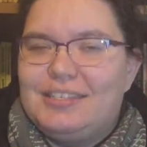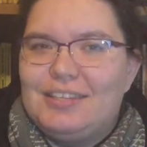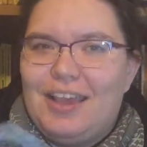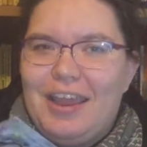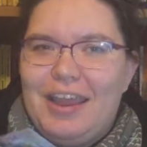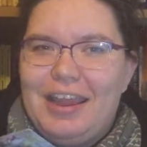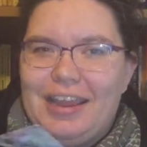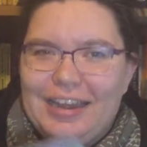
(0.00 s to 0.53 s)

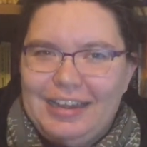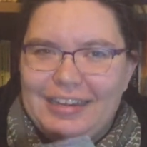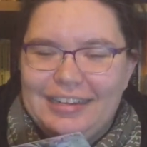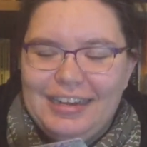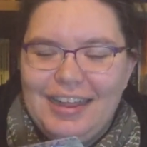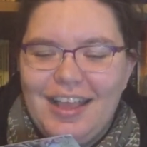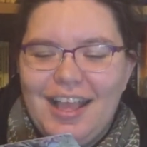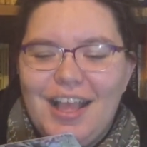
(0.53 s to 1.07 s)
cute.
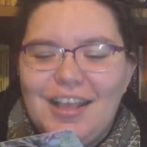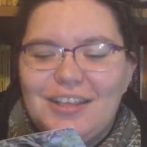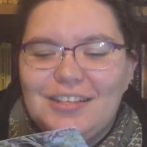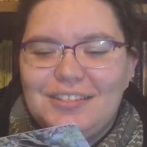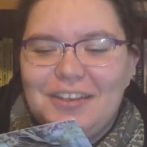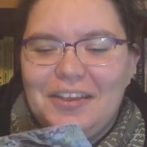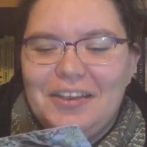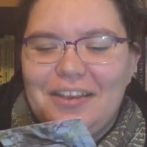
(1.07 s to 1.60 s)

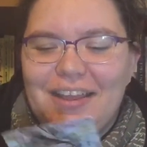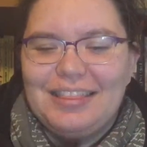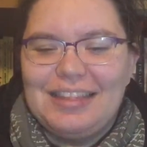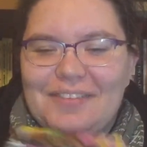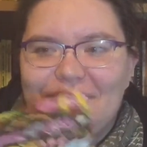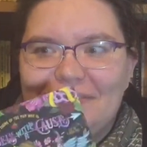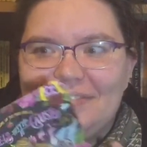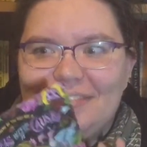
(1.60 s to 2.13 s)
So
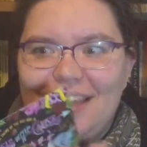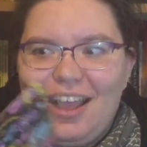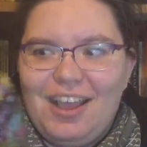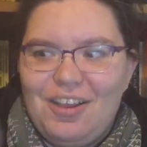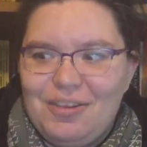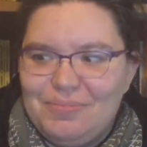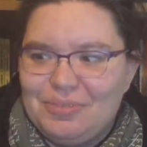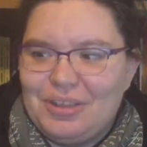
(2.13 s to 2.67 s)
love.
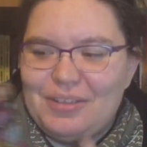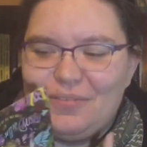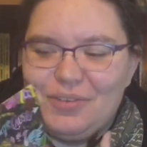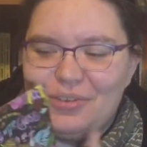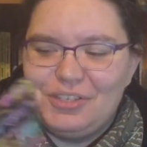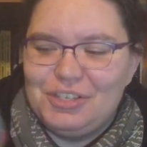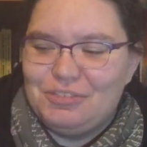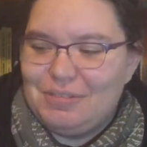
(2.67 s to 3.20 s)
Oh, I'm looking
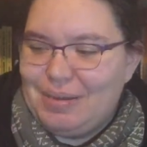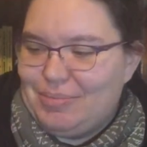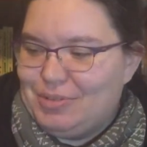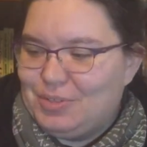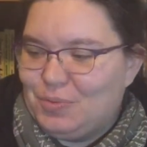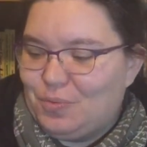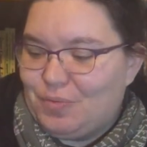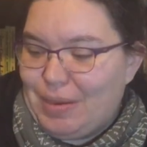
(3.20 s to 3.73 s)
forward to
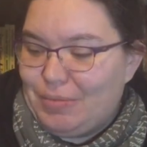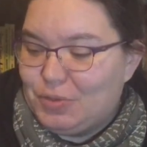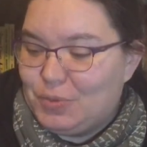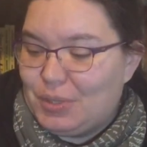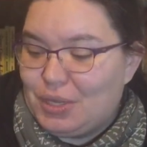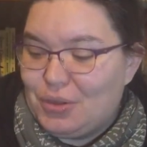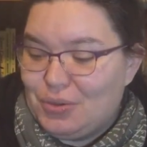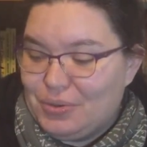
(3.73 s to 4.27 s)
Rebels of
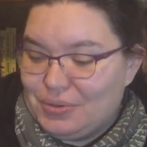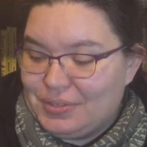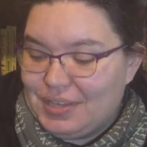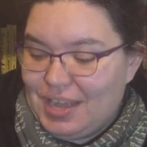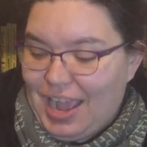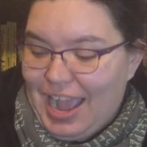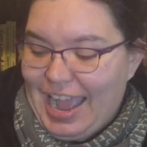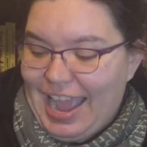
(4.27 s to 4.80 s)
the Cause.
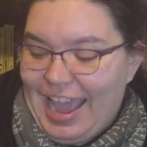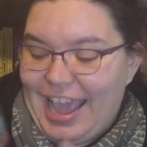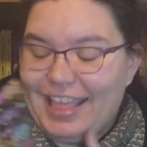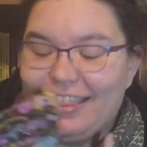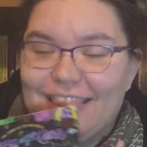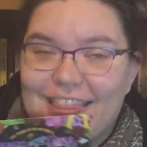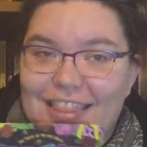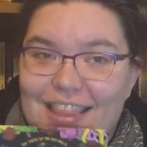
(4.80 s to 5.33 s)
I
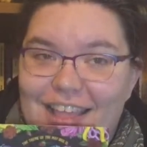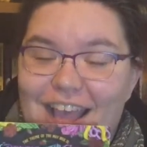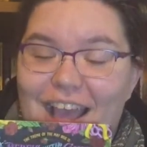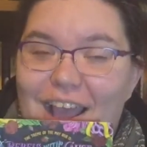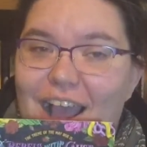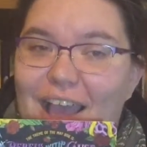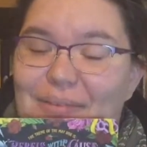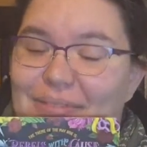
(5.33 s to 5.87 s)

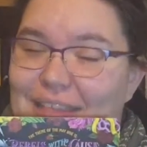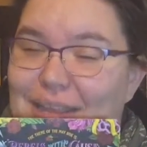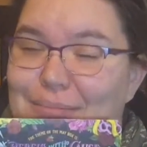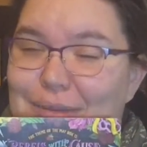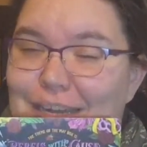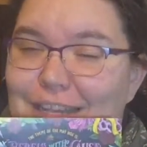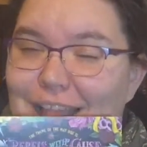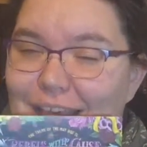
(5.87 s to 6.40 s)
think I'm
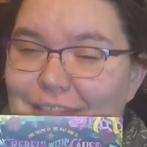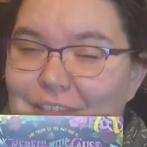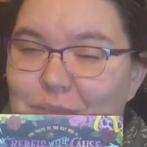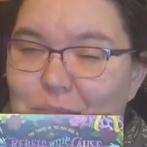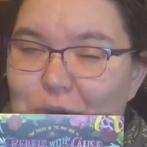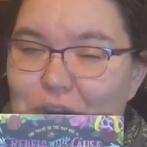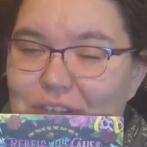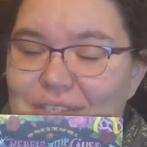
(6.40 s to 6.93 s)
going to like this
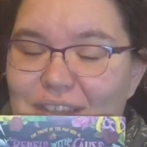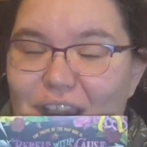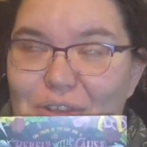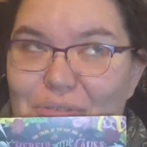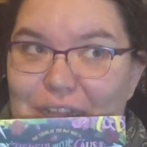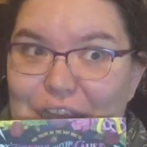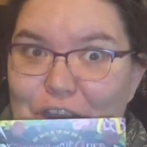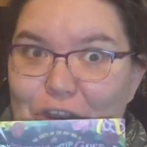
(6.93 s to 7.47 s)
box. I
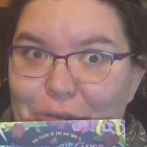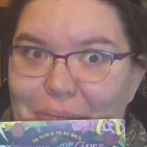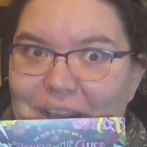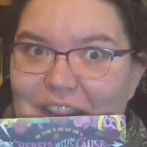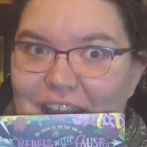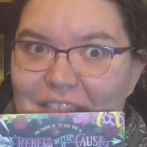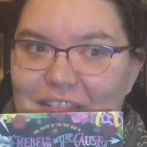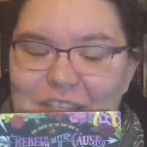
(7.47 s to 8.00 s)
really hope I
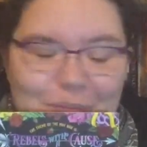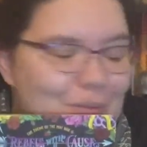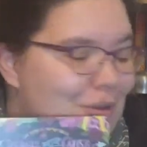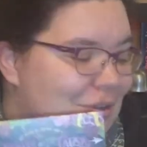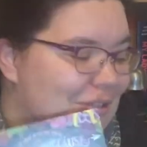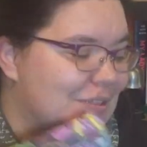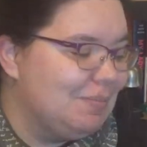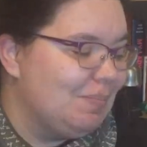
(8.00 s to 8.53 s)
like this
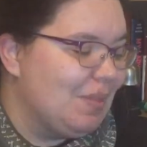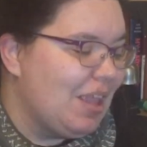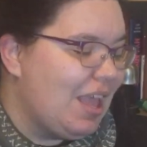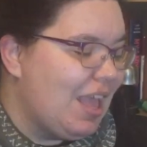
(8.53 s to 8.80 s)
box.